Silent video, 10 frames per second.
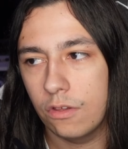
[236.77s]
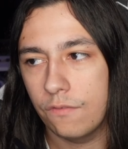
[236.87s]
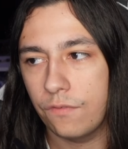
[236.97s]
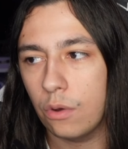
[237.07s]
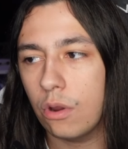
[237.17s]

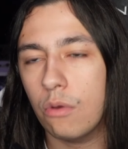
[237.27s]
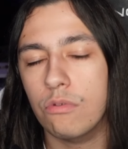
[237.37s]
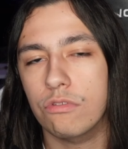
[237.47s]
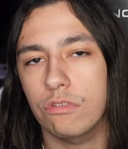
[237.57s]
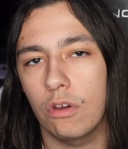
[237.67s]

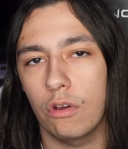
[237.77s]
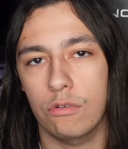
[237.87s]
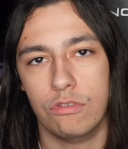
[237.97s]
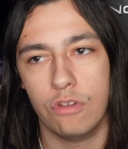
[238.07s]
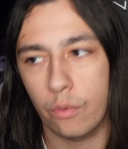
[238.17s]
Photos
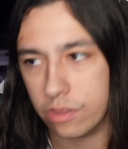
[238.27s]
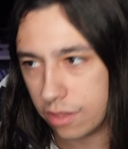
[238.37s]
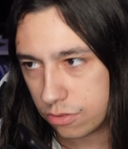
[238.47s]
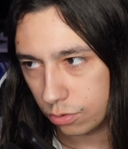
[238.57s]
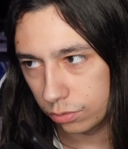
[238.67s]
are so
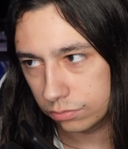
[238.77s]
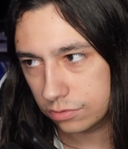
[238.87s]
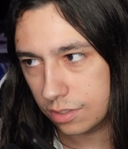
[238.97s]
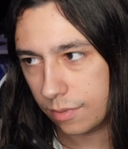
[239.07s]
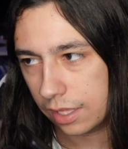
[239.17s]
essential
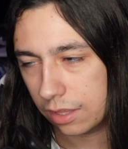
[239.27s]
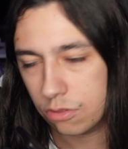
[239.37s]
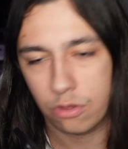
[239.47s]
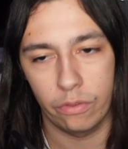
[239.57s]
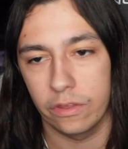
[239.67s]
to making
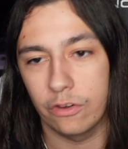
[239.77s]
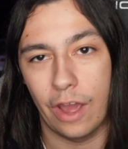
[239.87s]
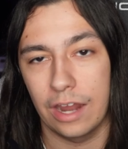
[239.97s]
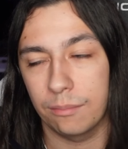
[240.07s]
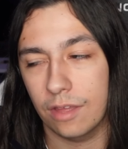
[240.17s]
sure that your
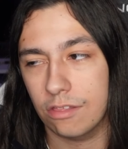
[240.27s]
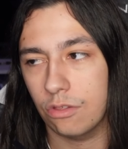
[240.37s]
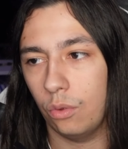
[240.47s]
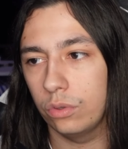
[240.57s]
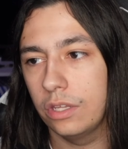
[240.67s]
item gets
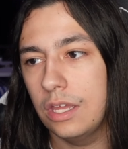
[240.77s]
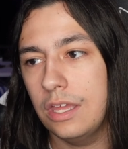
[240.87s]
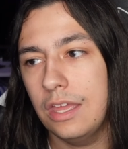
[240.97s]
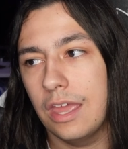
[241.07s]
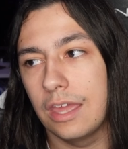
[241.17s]
sold,
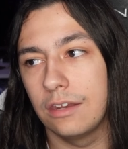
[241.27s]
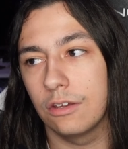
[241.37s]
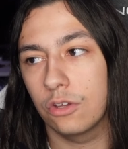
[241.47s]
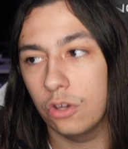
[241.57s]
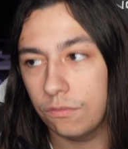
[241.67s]

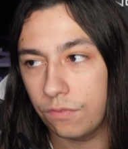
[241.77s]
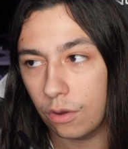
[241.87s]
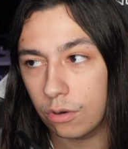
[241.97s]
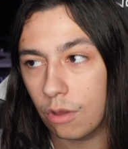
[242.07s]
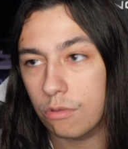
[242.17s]
and good
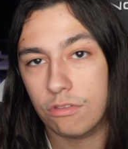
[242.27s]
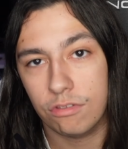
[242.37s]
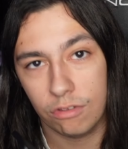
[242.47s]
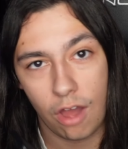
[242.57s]
photos